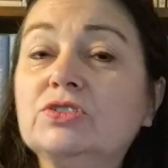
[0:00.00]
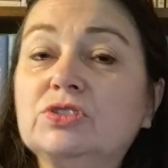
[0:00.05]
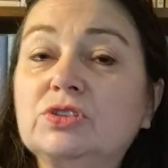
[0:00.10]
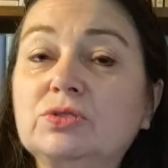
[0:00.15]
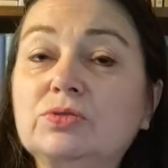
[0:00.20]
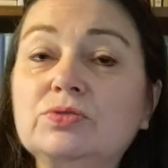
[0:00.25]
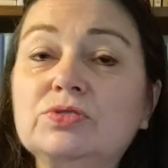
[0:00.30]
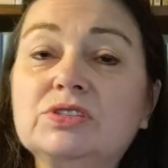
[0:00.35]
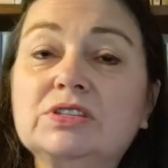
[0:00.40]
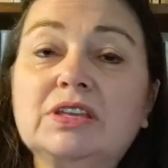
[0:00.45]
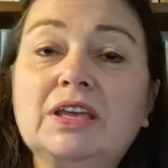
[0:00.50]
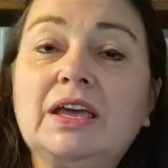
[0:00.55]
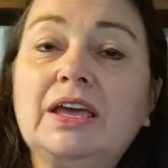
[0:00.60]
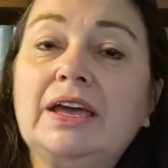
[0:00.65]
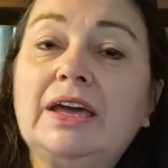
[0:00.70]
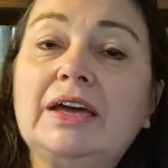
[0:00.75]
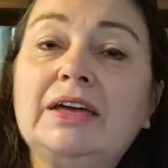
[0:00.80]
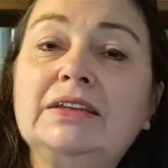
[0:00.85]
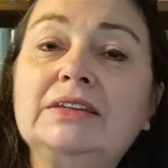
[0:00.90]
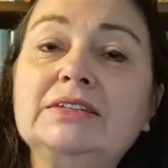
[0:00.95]
Seuss,
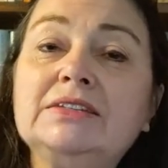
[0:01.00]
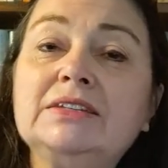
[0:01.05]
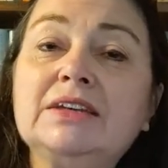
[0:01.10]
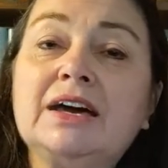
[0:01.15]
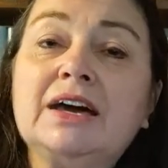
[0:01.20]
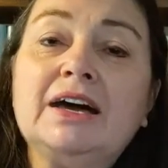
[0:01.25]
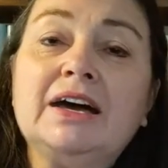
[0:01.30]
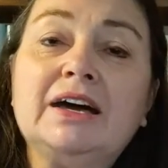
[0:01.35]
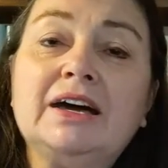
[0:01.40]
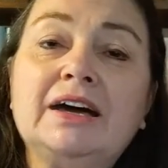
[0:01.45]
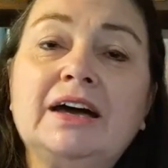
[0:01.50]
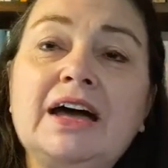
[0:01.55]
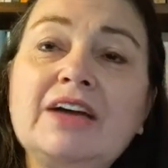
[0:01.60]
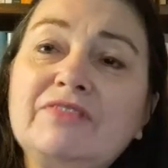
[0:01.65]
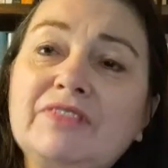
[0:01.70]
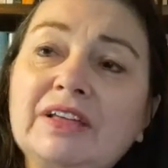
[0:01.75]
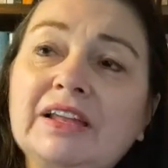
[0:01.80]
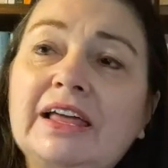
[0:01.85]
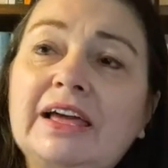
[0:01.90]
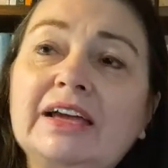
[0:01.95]
and I
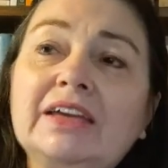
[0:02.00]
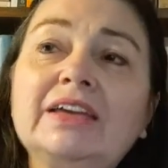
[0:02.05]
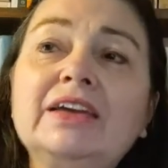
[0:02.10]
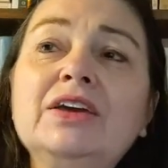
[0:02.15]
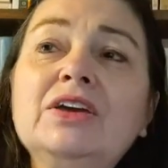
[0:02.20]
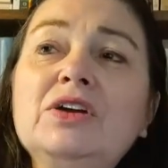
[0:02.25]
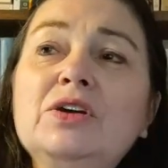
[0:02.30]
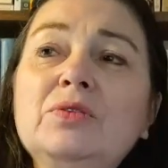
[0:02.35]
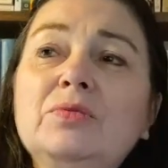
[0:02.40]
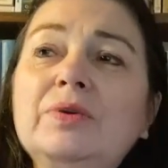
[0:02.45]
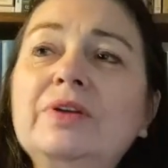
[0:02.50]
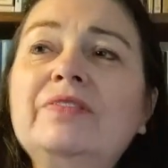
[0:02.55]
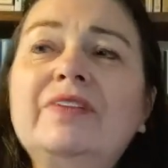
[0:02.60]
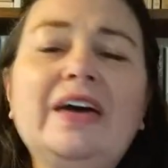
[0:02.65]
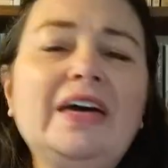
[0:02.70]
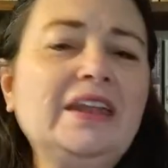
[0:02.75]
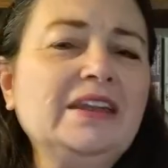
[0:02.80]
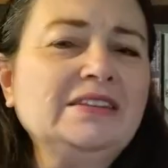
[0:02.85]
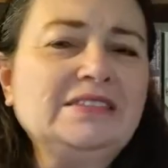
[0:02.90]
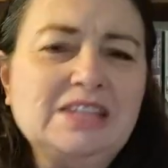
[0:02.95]
feel like we've
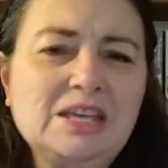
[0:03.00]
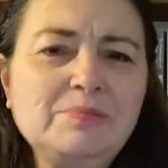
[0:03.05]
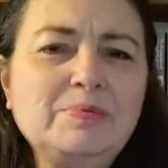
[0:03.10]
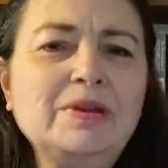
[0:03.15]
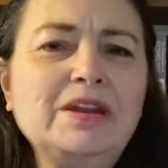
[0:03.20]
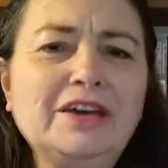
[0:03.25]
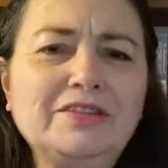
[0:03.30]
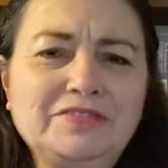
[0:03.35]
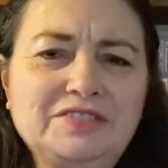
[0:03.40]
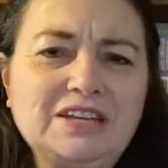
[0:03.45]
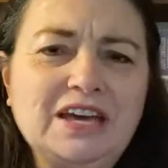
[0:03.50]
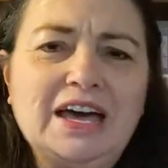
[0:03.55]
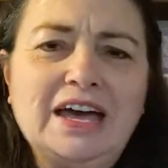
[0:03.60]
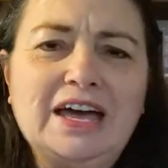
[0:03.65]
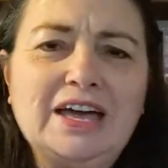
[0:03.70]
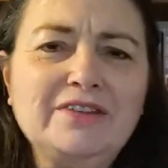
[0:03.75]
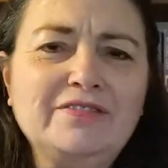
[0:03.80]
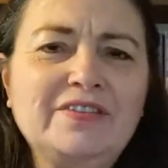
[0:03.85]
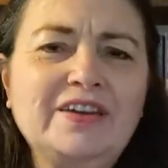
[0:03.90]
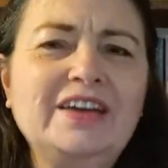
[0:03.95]
had a deep enough
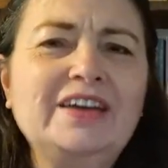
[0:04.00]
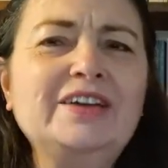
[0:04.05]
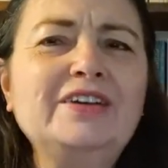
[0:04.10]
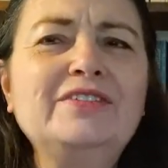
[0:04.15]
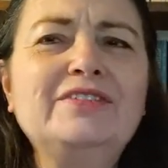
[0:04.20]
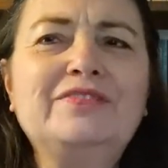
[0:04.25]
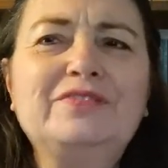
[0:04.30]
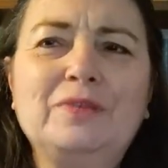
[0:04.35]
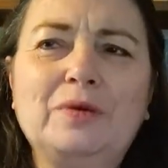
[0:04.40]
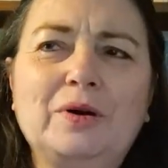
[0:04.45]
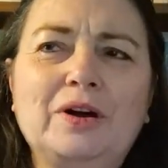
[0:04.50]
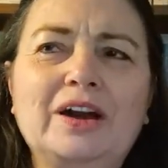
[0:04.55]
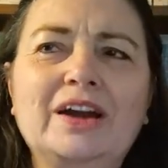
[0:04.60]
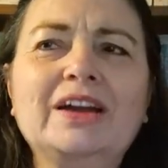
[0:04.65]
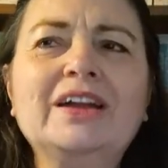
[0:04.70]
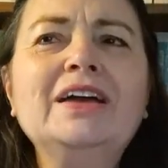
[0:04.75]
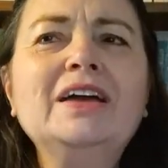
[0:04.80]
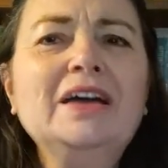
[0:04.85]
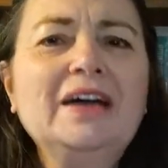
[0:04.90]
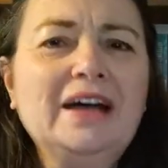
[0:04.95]
dive
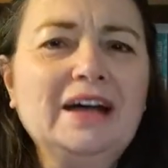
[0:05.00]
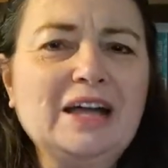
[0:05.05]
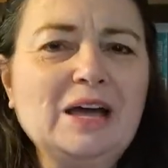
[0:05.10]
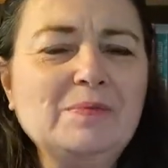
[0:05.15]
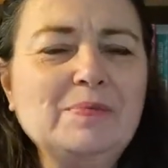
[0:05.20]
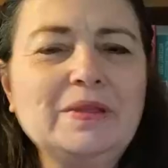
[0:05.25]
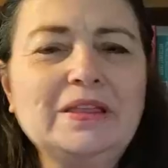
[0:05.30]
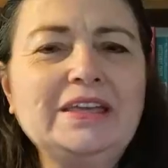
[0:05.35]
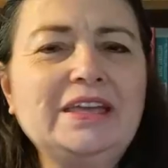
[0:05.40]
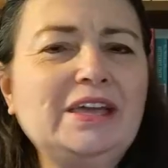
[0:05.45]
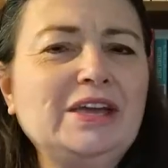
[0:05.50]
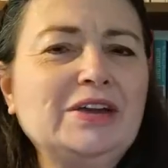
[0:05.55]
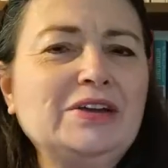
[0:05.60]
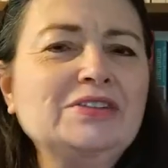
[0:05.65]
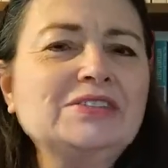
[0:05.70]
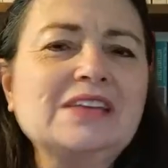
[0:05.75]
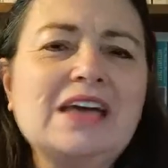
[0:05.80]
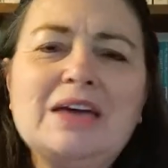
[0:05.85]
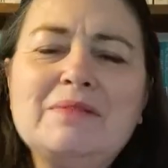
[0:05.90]
for a couple of years.